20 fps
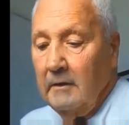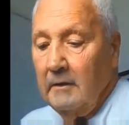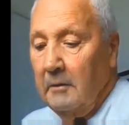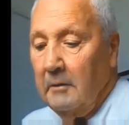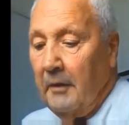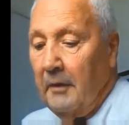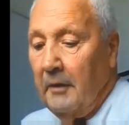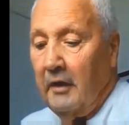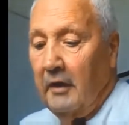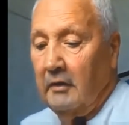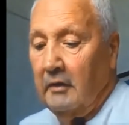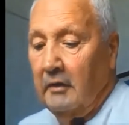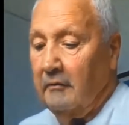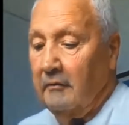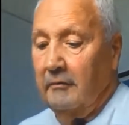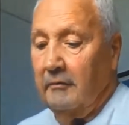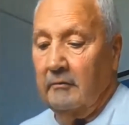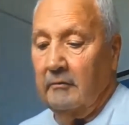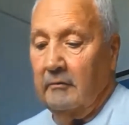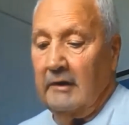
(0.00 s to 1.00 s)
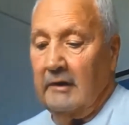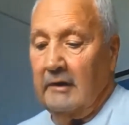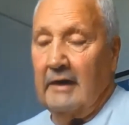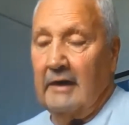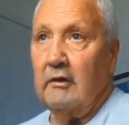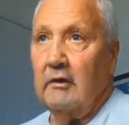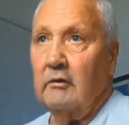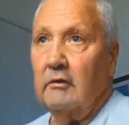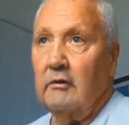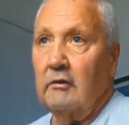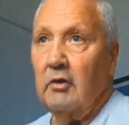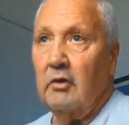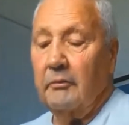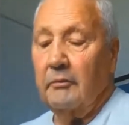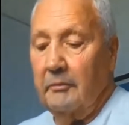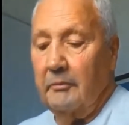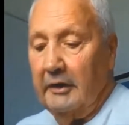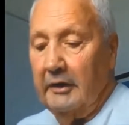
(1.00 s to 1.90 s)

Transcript: the bike landed on top of